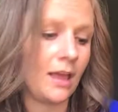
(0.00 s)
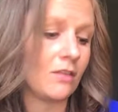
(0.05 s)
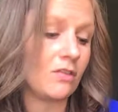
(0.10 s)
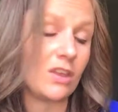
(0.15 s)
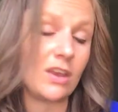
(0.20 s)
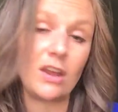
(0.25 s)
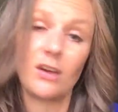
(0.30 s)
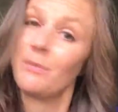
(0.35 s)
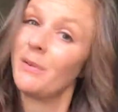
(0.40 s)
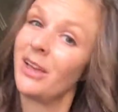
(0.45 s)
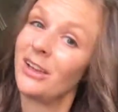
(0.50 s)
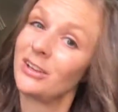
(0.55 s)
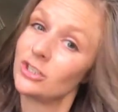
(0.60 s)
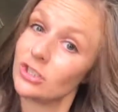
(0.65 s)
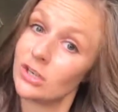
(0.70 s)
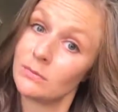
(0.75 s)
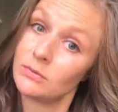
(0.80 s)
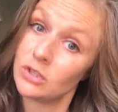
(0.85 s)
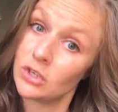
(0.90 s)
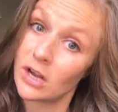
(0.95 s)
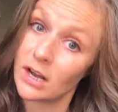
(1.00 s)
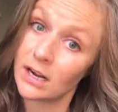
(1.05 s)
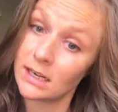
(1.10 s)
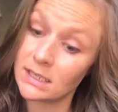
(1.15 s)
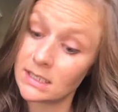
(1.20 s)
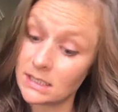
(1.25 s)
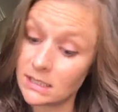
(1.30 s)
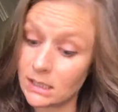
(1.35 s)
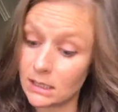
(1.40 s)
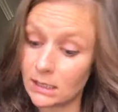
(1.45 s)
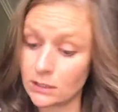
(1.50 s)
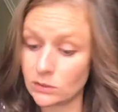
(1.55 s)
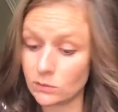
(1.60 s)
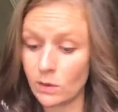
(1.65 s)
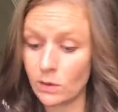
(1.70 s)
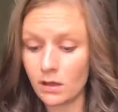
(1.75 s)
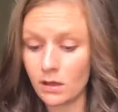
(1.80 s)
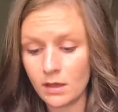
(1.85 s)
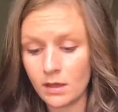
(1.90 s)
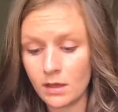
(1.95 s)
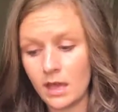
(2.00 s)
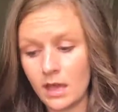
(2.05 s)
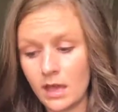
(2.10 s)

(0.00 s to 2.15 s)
the nail polish strips are not going to stick as well.